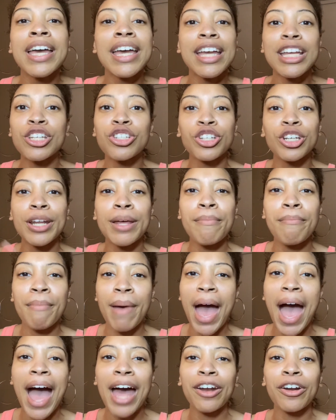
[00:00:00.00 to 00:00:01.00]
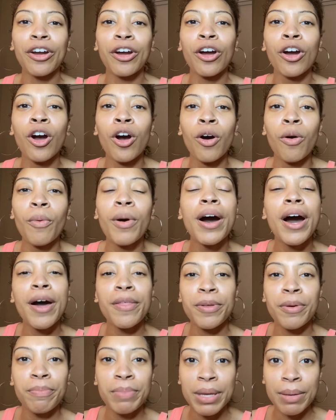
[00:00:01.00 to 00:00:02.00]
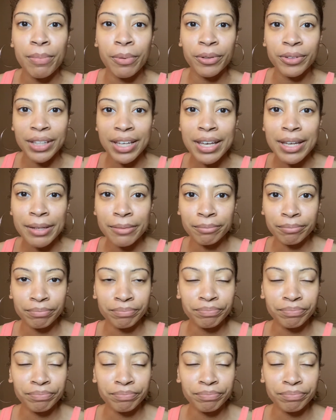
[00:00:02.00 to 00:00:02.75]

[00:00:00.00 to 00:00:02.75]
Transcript: it shouldn't matter what other people think.